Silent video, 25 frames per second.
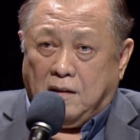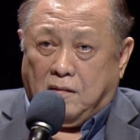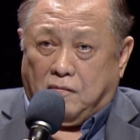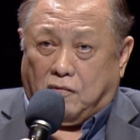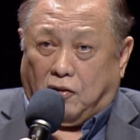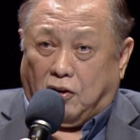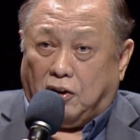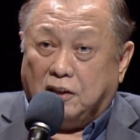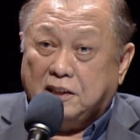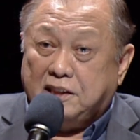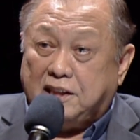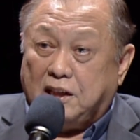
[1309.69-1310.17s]

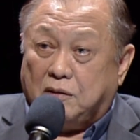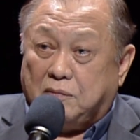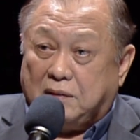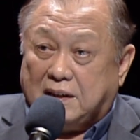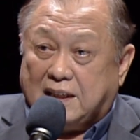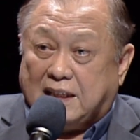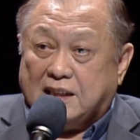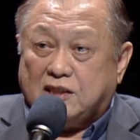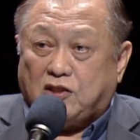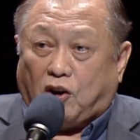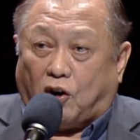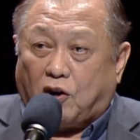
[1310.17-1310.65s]
volunteered
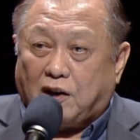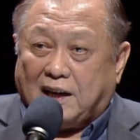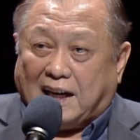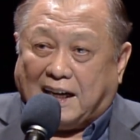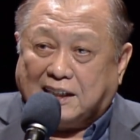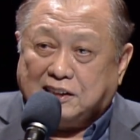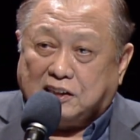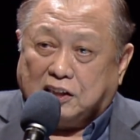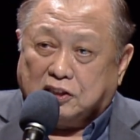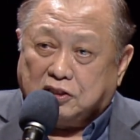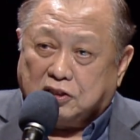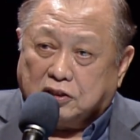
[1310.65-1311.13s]
with this
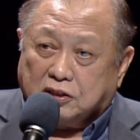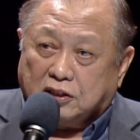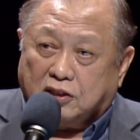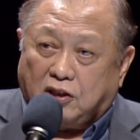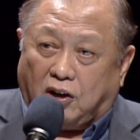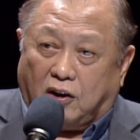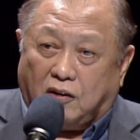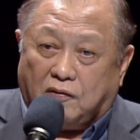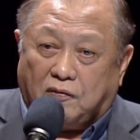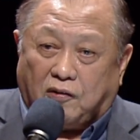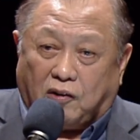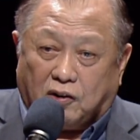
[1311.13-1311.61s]
organization
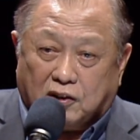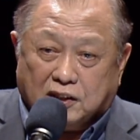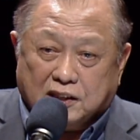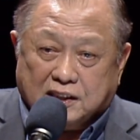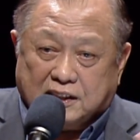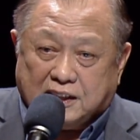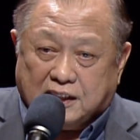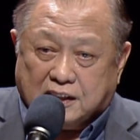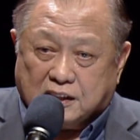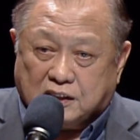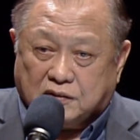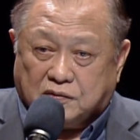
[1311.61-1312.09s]
called
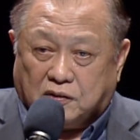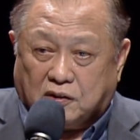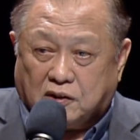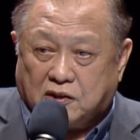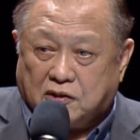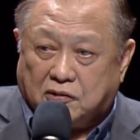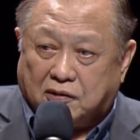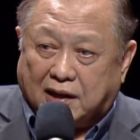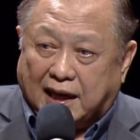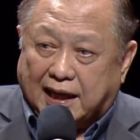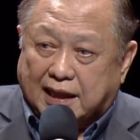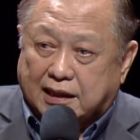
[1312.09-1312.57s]
Volunteers for
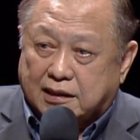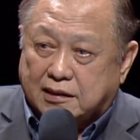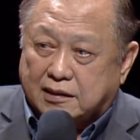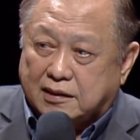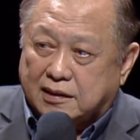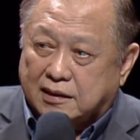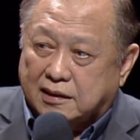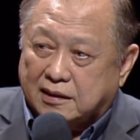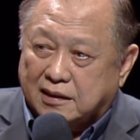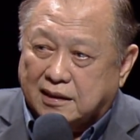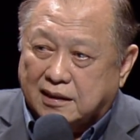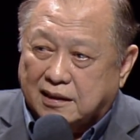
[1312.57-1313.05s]

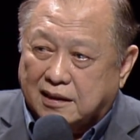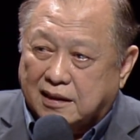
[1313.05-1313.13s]
Christ.